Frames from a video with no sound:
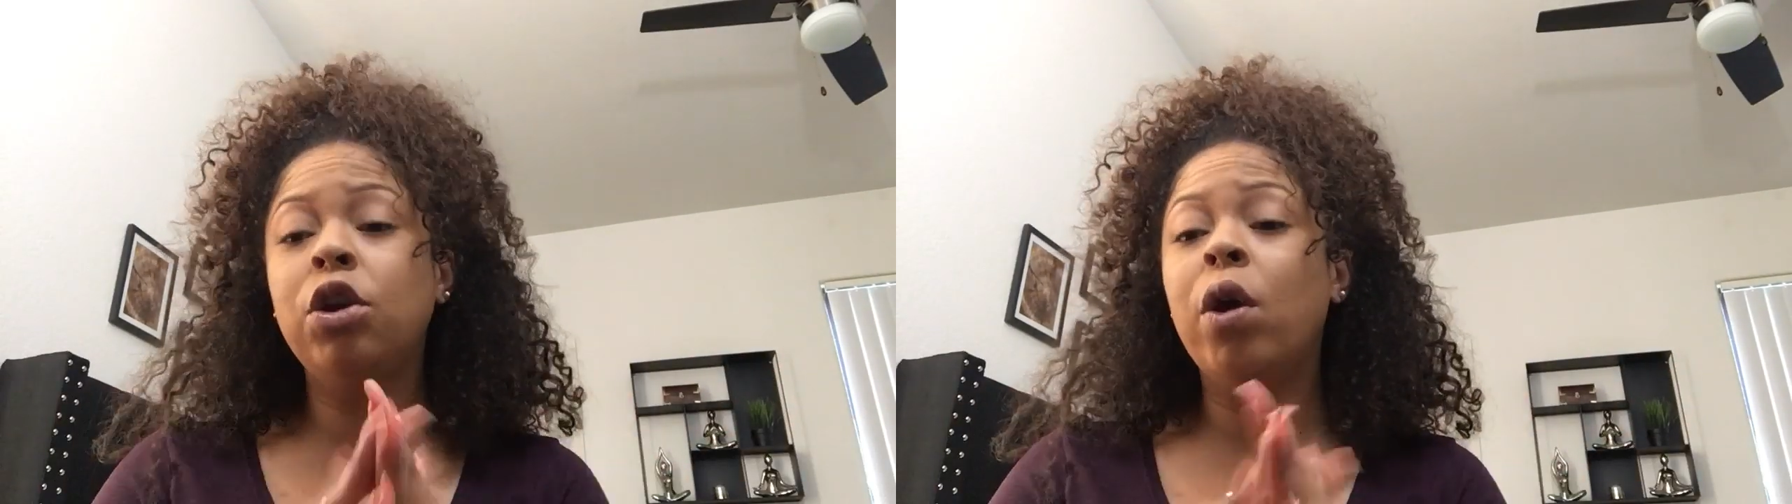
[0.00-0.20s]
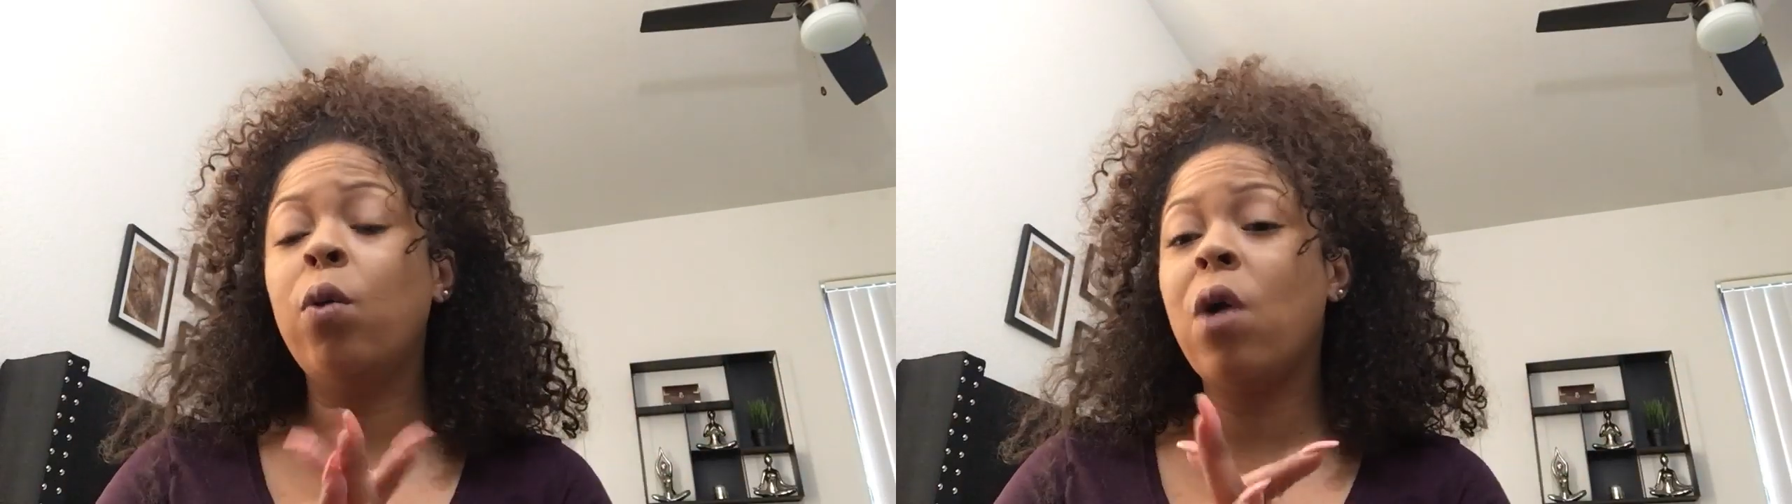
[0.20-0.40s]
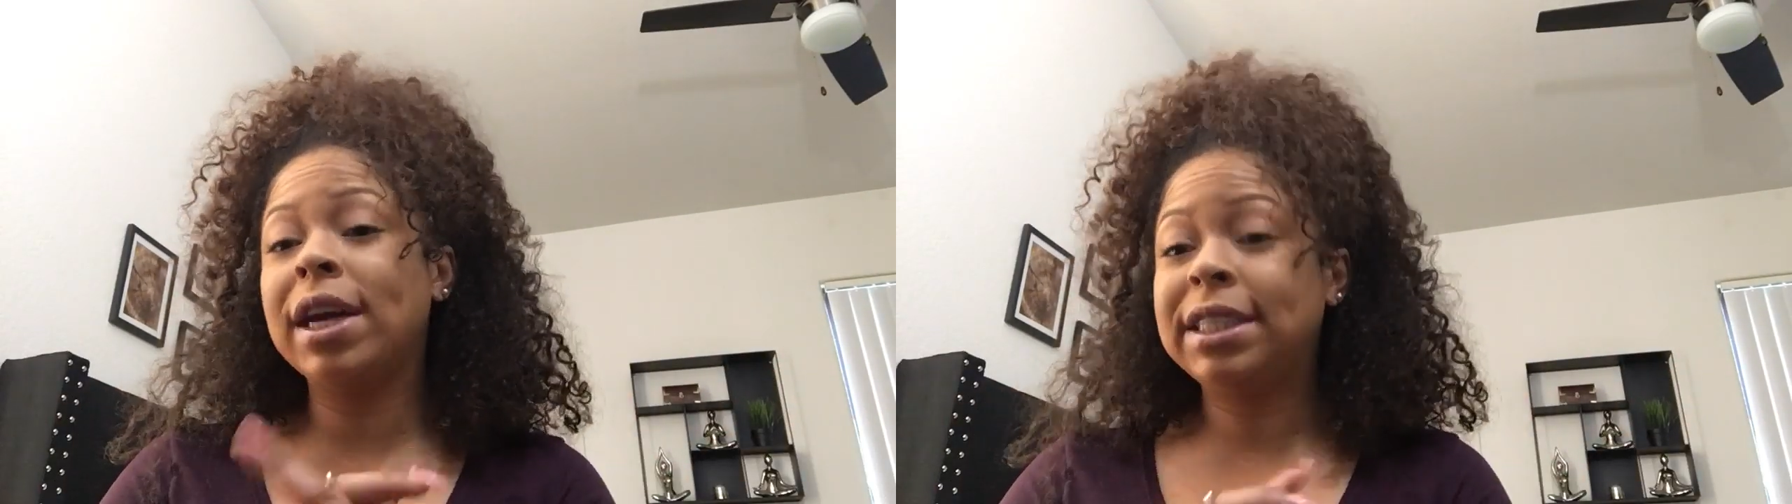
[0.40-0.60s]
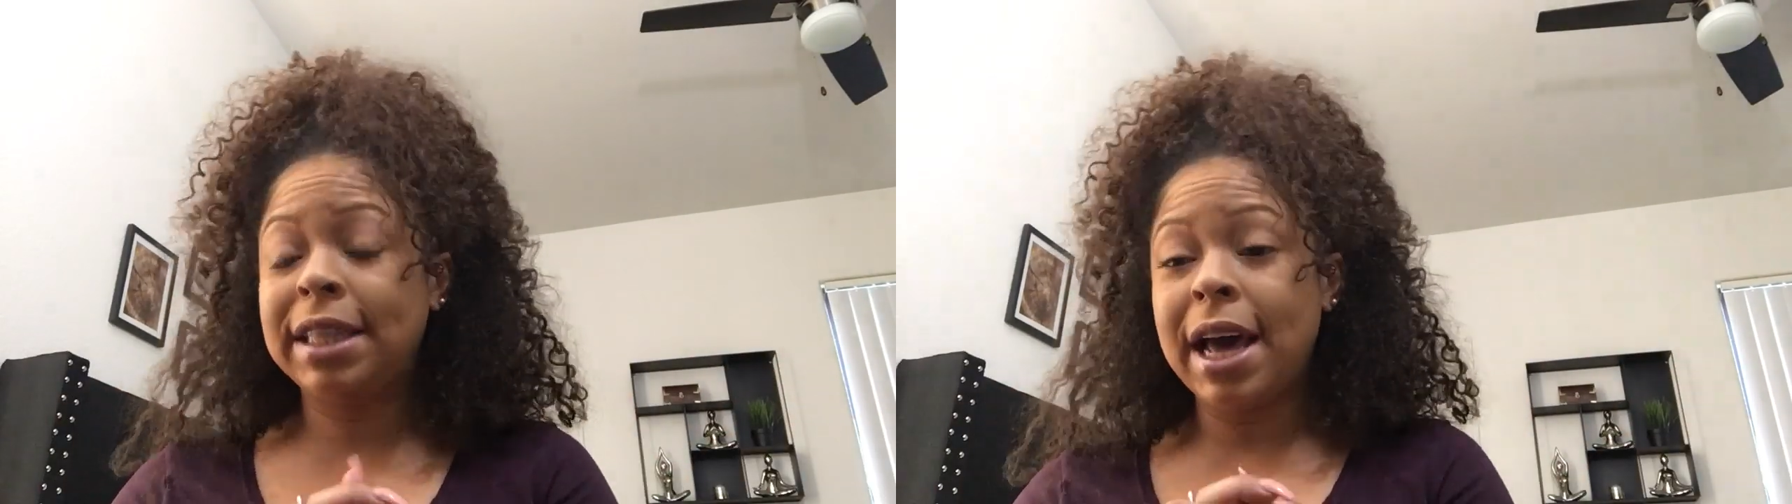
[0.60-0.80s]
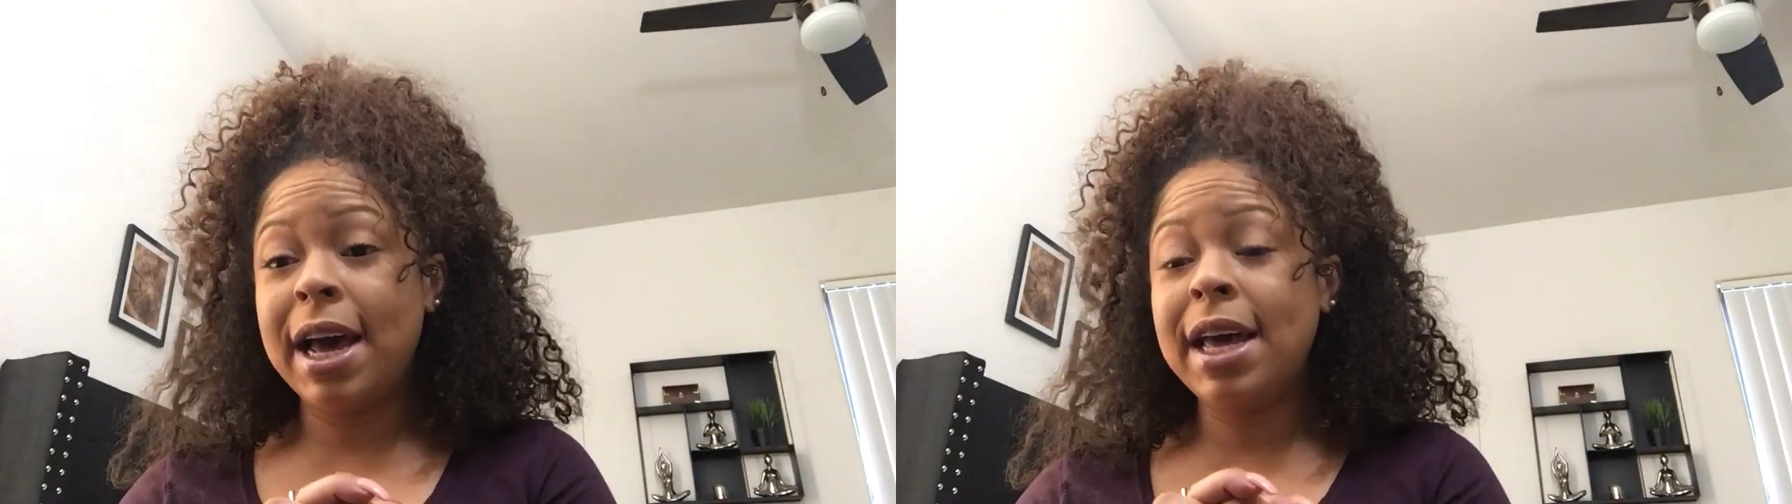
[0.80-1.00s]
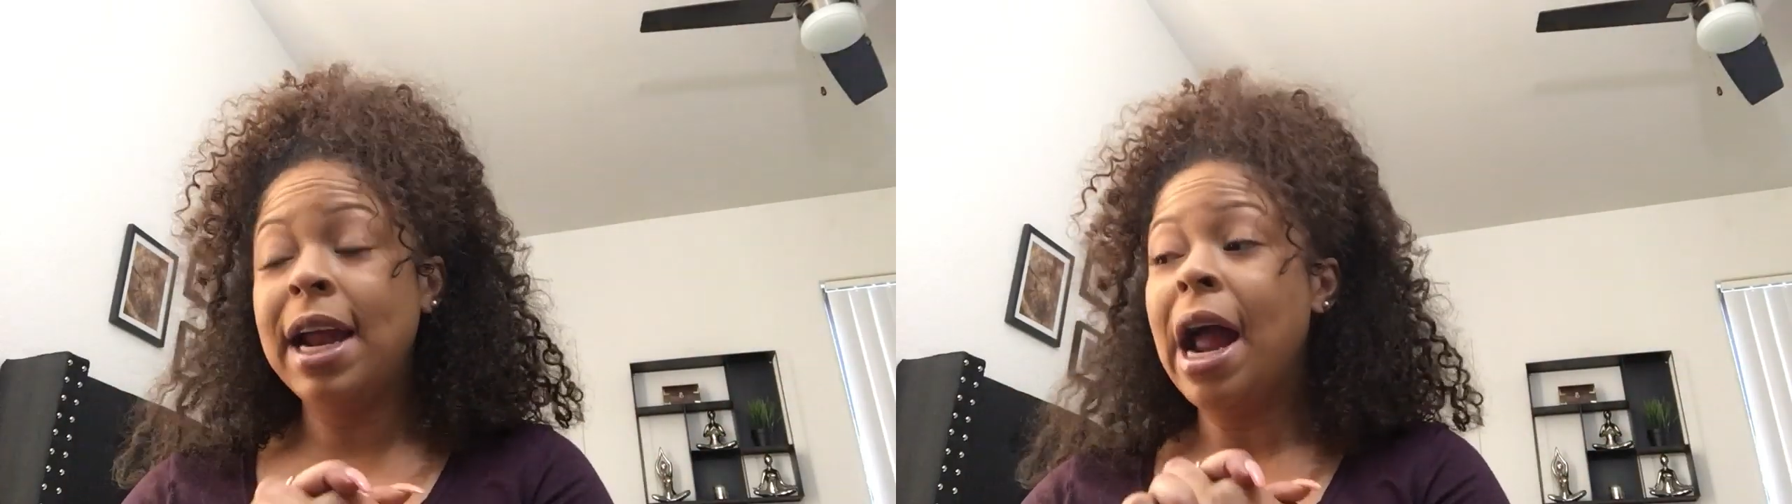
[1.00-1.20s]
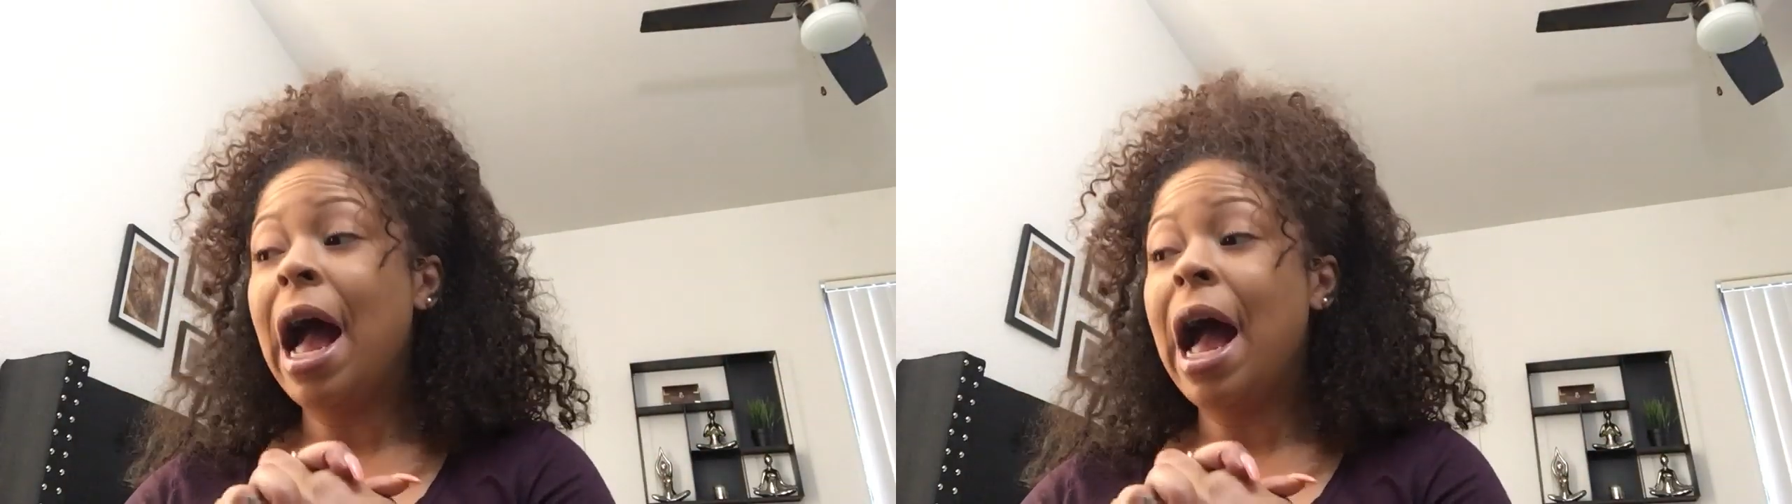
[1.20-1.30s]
you go and watch that.